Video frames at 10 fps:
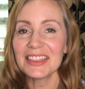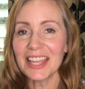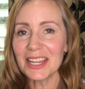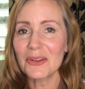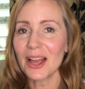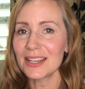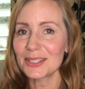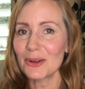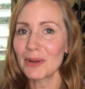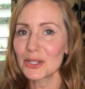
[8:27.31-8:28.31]
Thank you guys
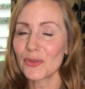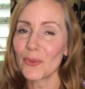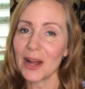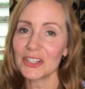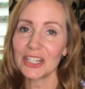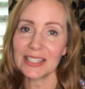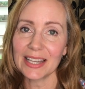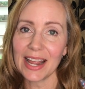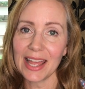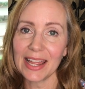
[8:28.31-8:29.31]
so much for watching
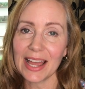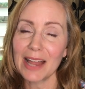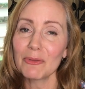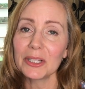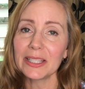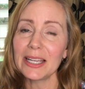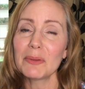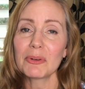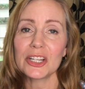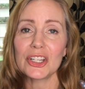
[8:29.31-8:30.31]
today. I really
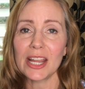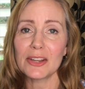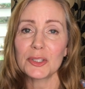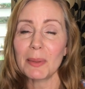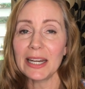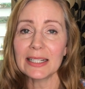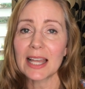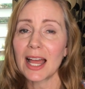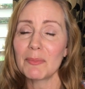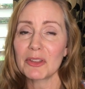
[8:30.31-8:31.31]
appreciate you spending
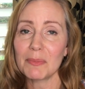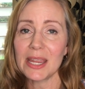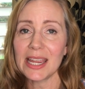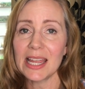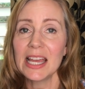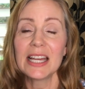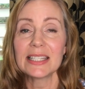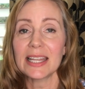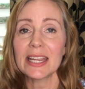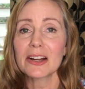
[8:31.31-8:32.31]
time with me
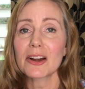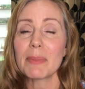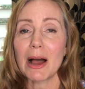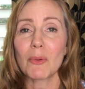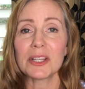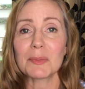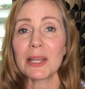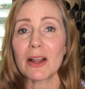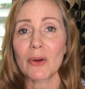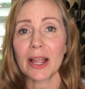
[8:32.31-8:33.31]
to hear about what's
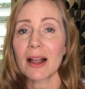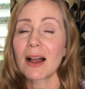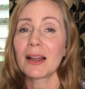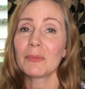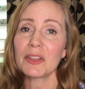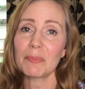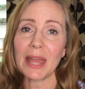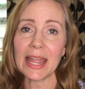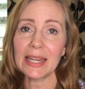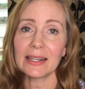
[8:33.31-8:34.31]
been going on with
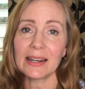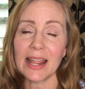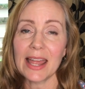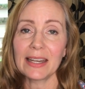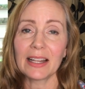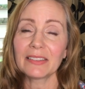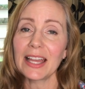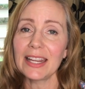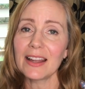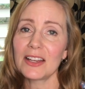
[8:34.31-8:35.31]
Payton and
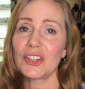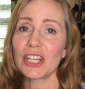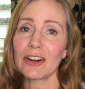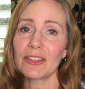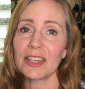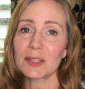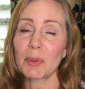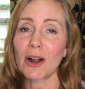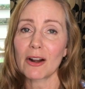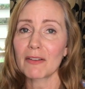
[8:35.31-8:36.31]
letting us share this
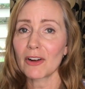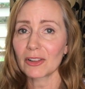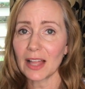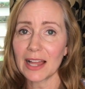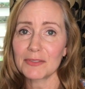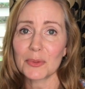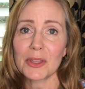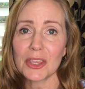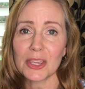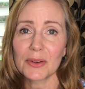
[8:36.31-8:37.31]
part of our lives
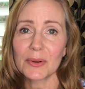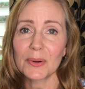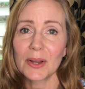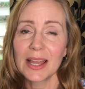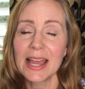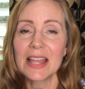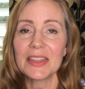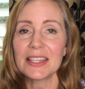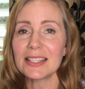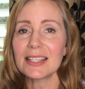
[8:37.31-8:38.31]
with you.
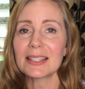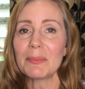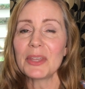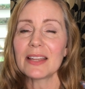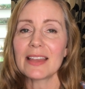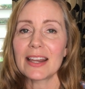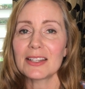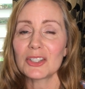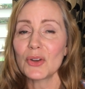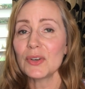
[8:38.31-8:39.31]
This is something that
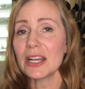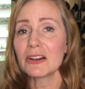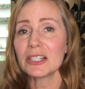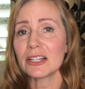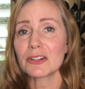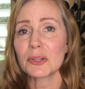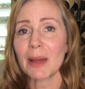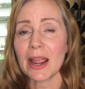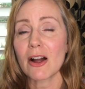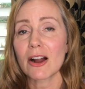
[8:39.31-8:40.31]
is so near and dear to
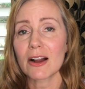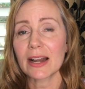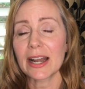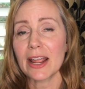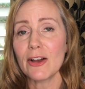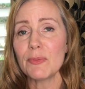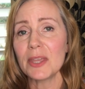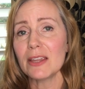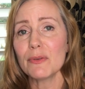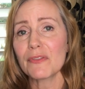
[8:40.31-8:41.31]
my heart, and I hope
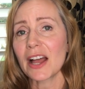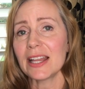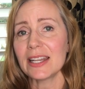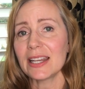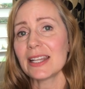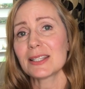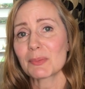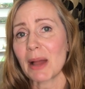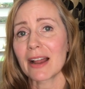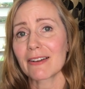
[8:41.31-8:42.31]
that you find it
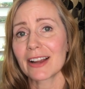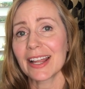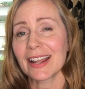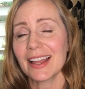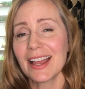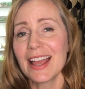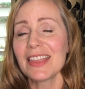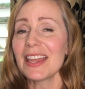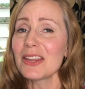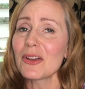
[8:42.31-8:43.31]
inspiring.
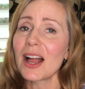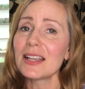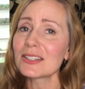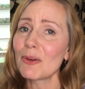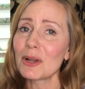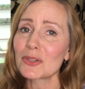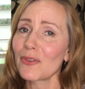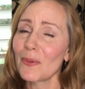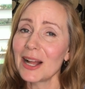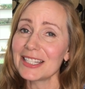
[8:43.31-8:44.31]
Thank you guys so much
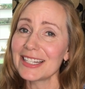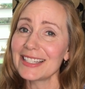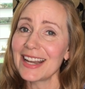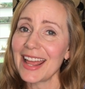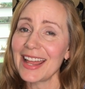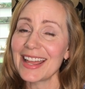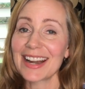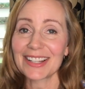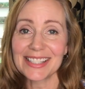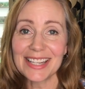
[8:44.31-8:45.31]
for watching today,
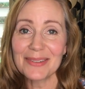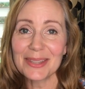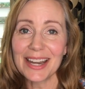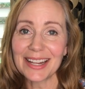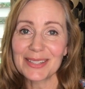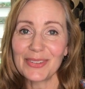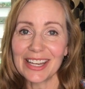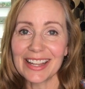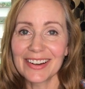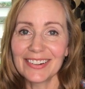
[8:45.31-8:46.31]
and I'll see you in the next
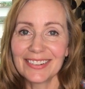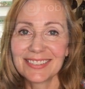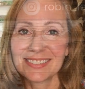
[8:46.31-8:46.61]
video.